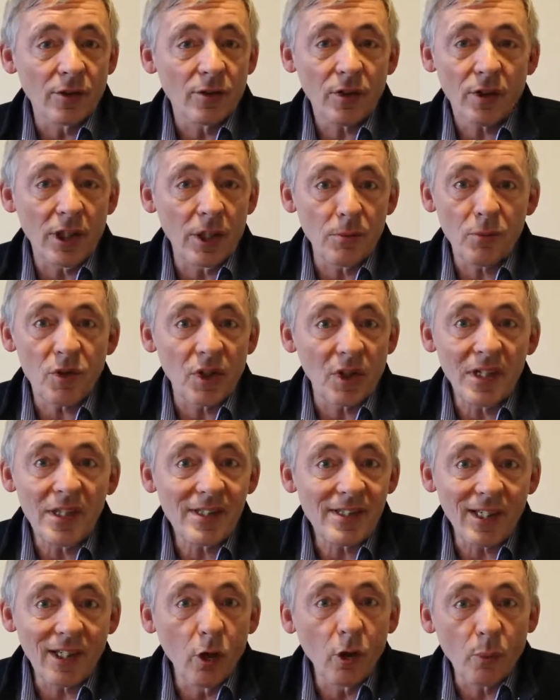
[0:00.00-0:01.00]
keeps the
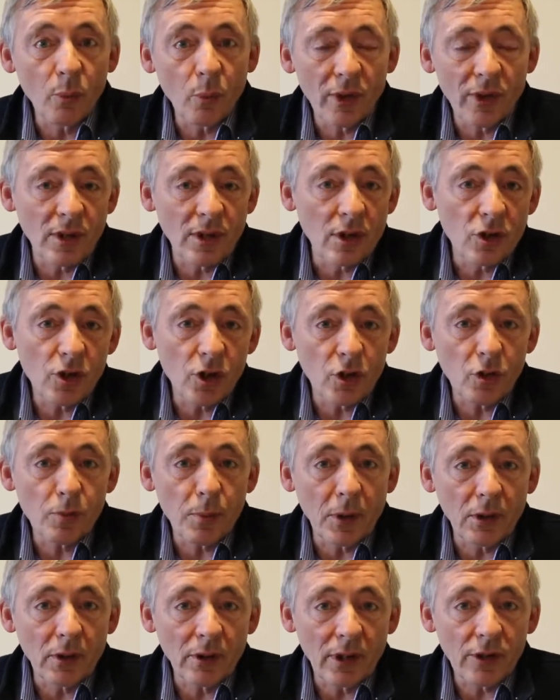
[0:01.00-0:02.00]
heating on within the church
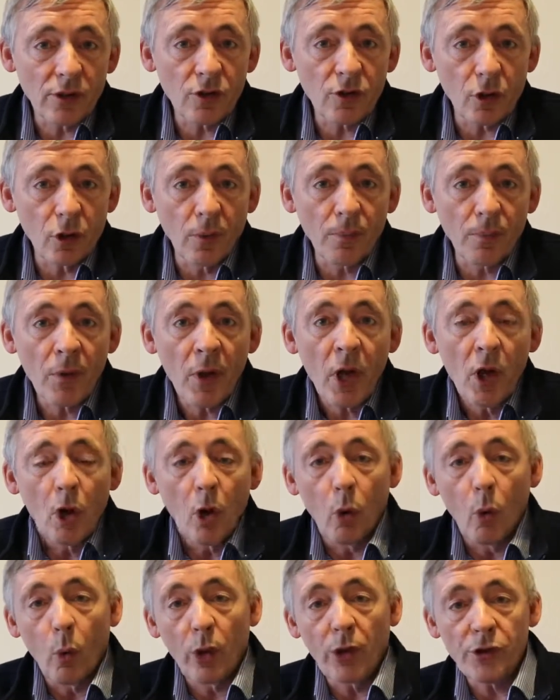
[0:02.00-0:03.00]
building and so on,
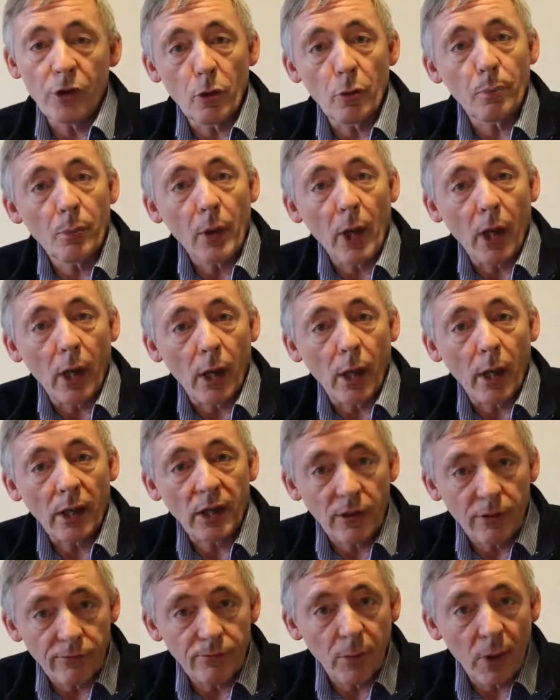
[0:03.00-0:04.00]
or whether you
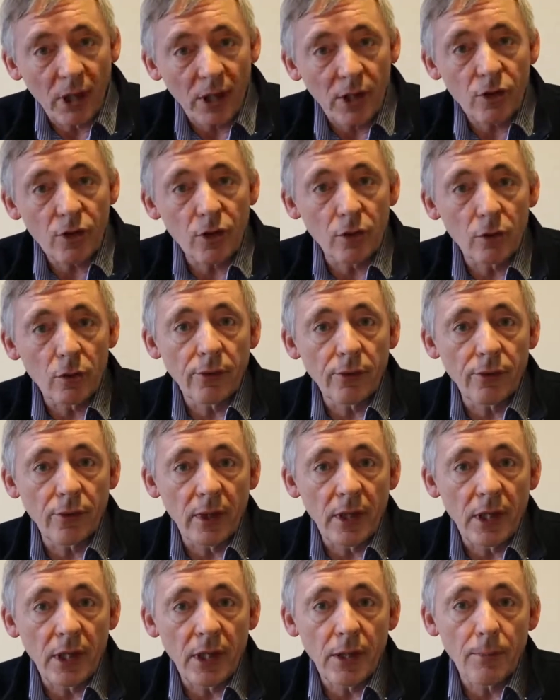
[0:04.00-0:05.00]
give money to
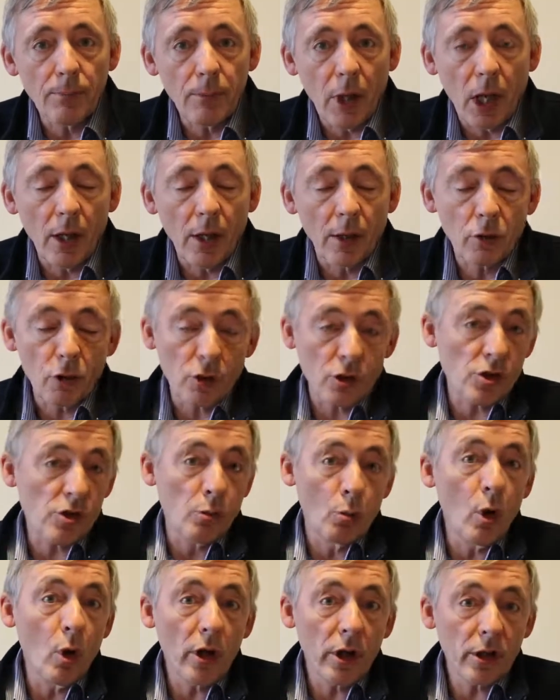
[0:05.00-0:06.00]
the
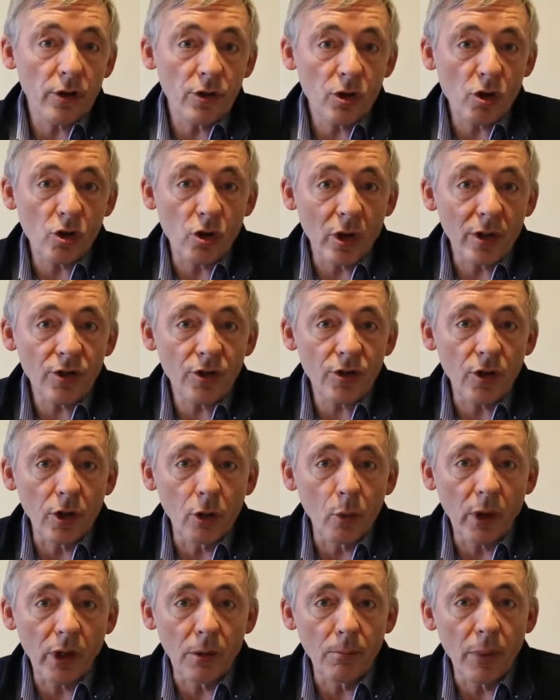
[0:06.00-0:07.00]
Christian Workers Trust so that
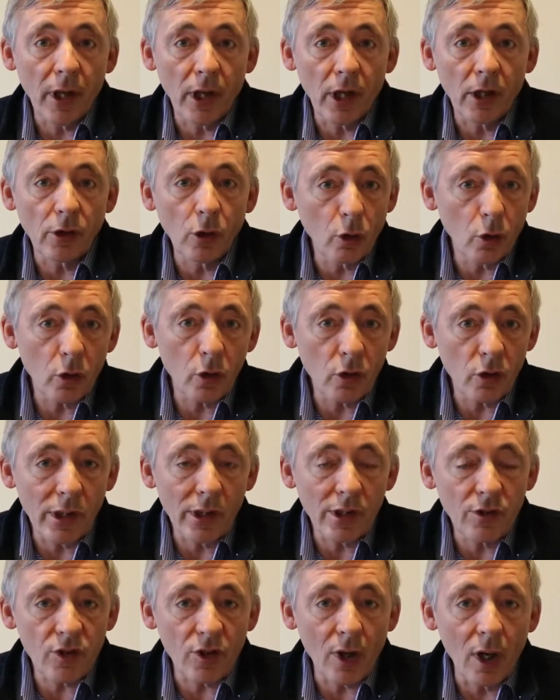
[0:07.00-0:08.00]
we can pay our
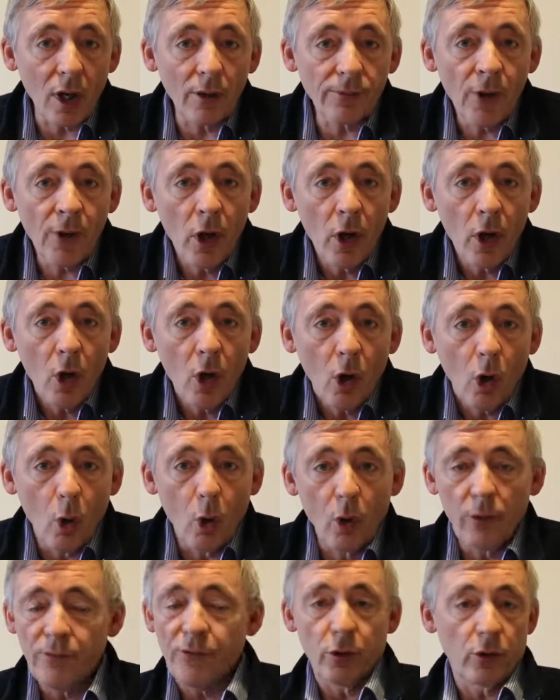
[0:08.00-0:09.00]
non-ordained staff,
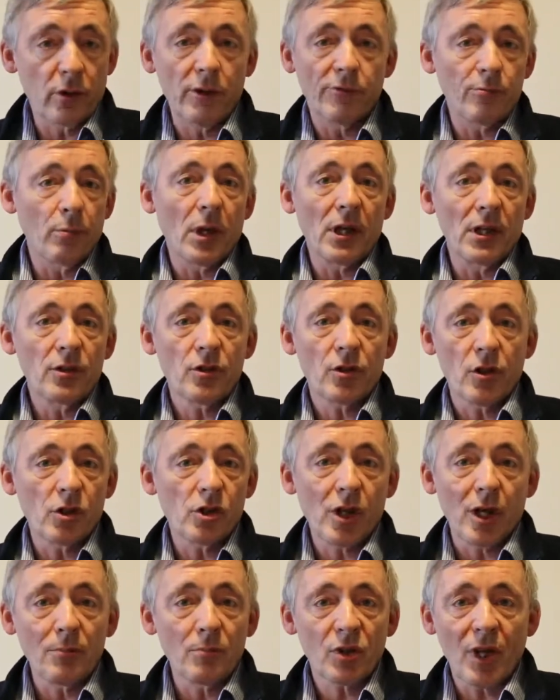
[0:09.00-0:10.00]
or if you give money to the
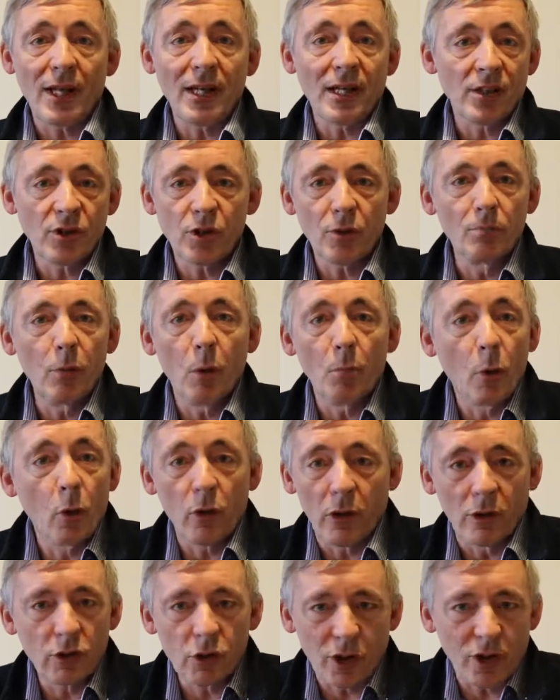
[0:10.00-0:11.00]
James Hannington
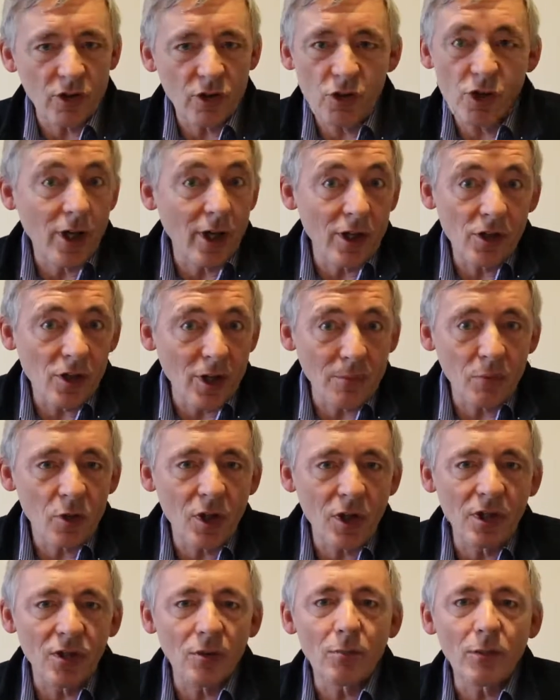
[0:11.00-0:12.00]
Memorial Trust,
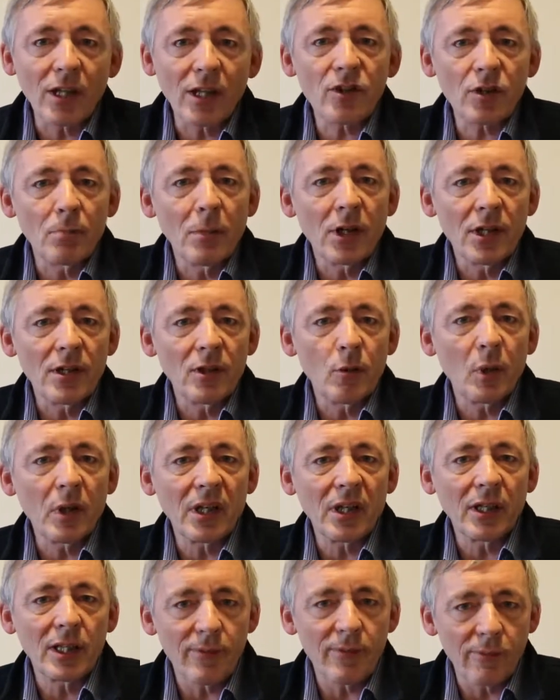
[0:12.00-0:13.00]
JHMT, that's the money that we
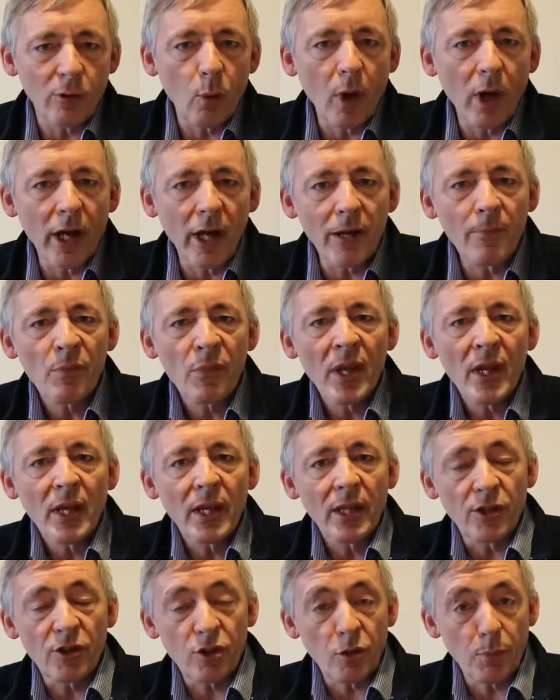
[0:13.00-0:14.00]
can give away
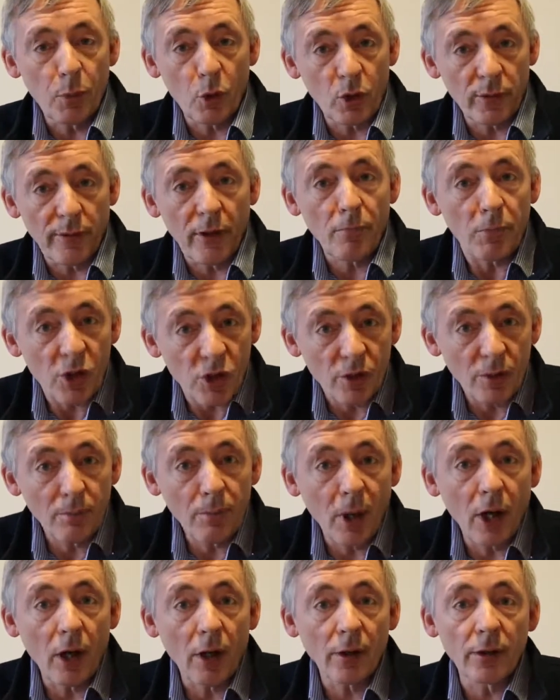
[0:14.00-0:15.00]
in support of our mission
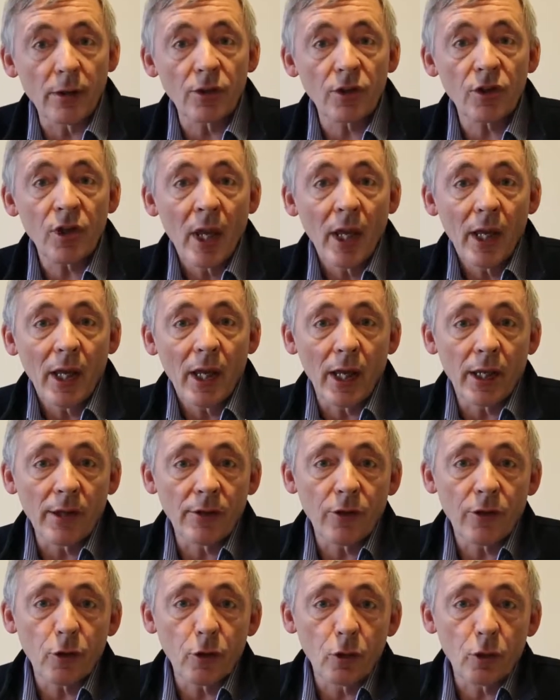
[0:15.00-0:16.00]
partners
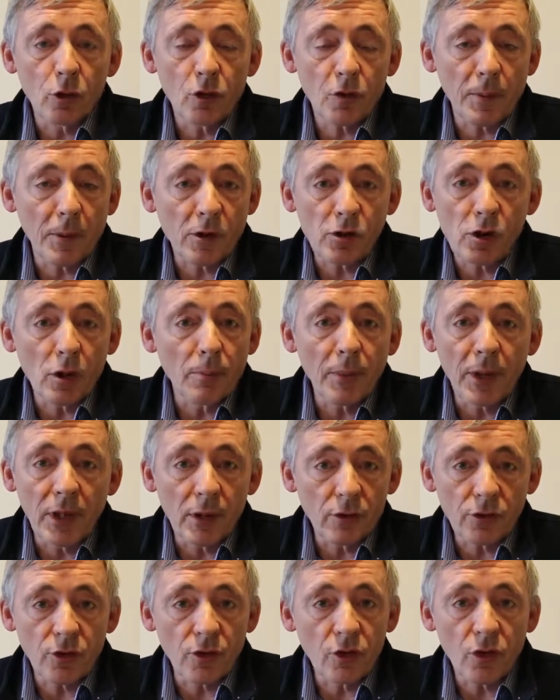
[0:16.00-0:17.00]
and through special
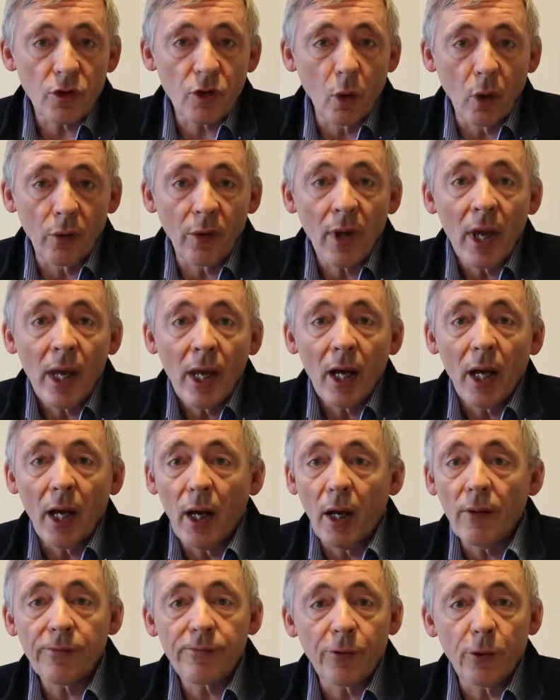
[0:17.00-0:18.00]
appeals and so on.
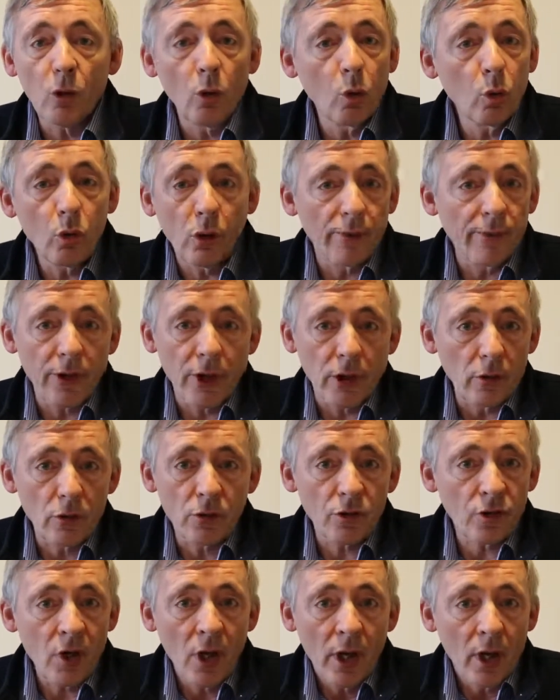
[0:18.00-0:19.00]
For all of
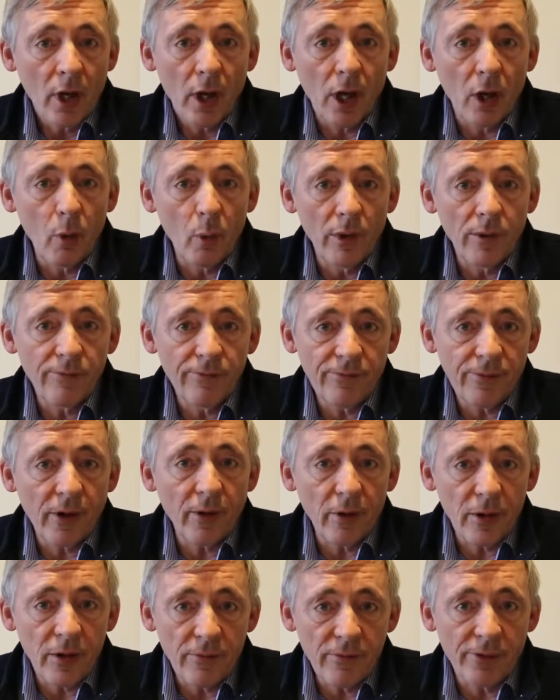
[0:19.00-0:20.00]
those, we're
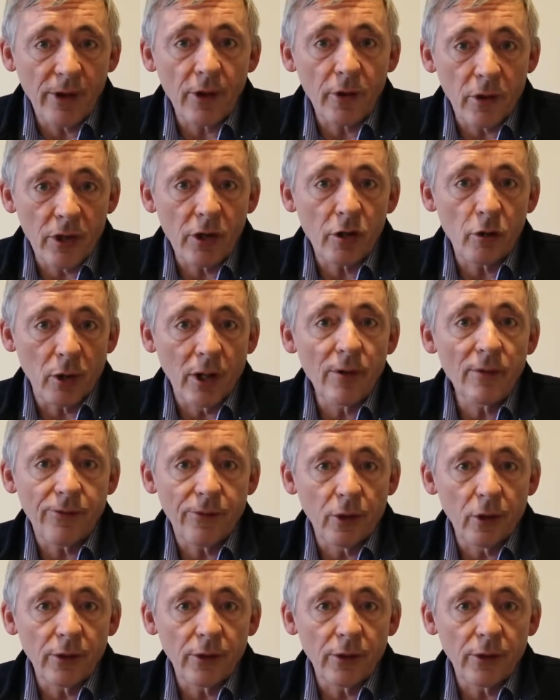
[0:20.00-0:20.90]
very, very grateful.